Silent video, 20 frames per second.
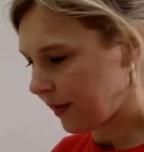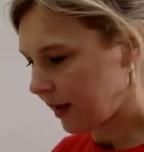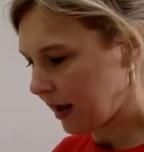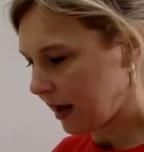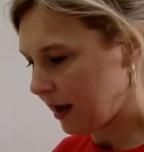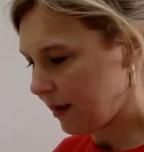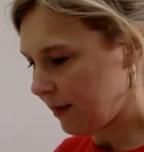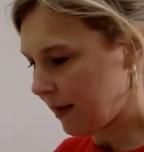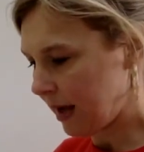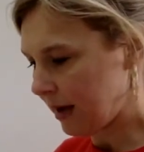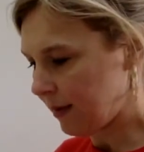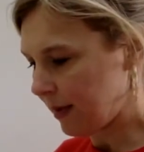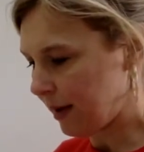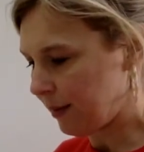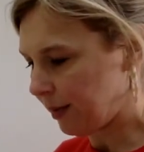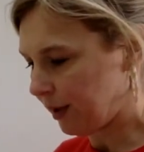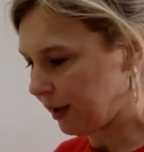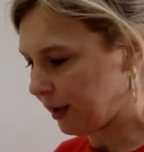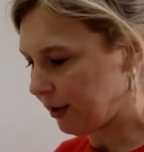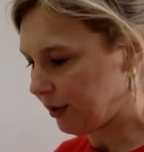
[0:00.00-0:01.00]
and make my
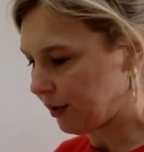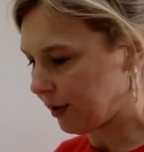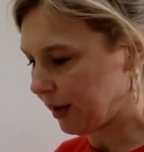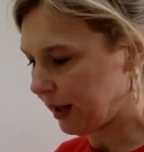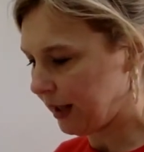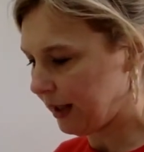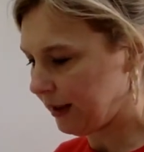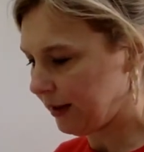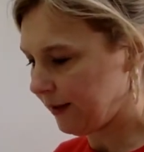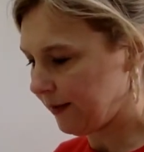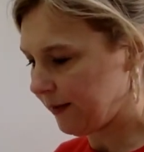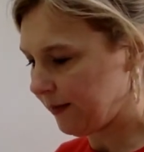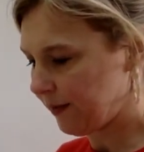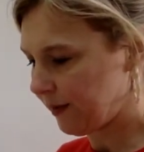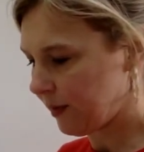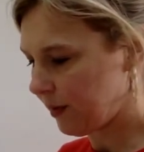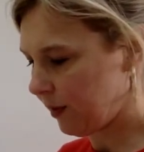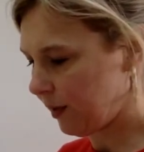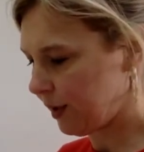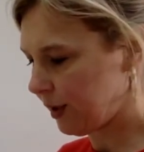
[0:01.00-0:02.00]
blue green.
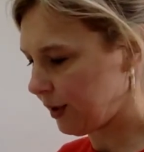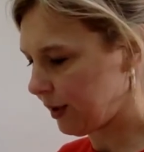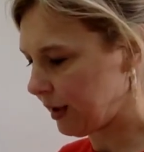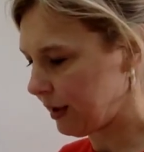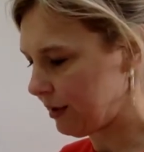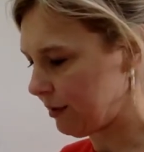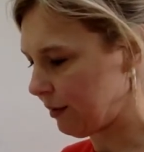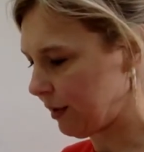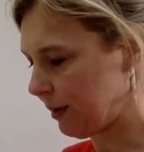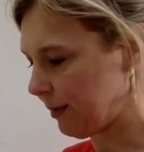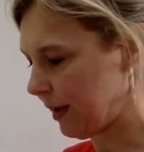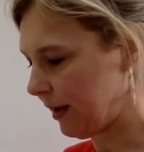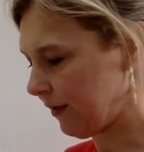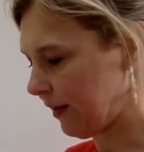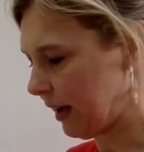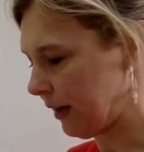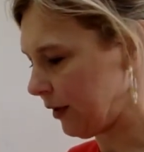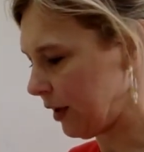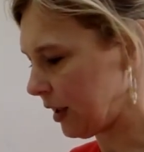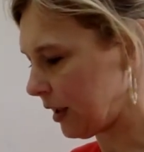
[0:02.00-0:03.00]
Blue green is one of my
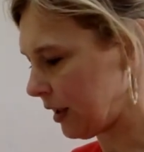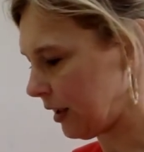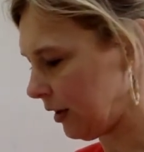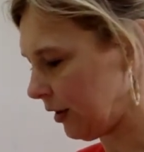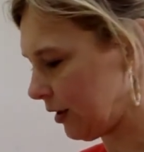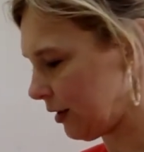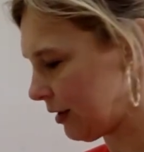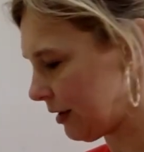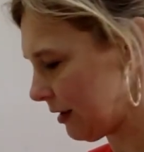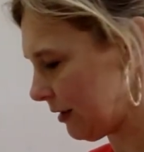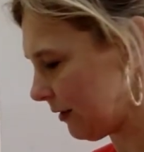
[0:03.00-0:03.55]
favorite colors.